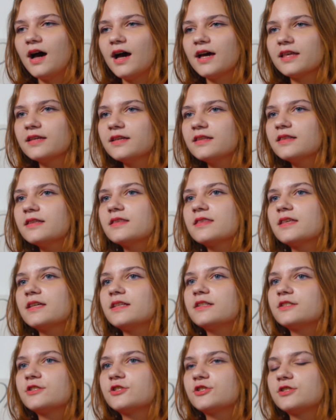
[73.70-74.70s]
I think the thing
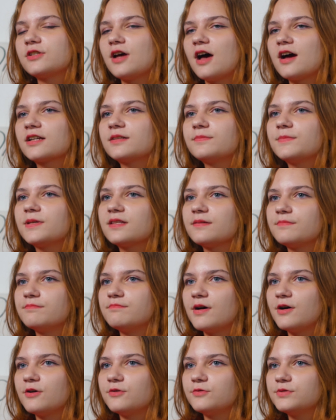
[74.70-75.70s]
that shocked me the
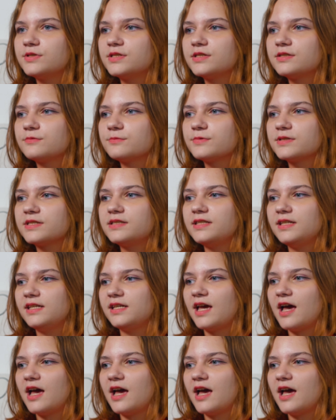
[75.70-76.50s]
most was seeing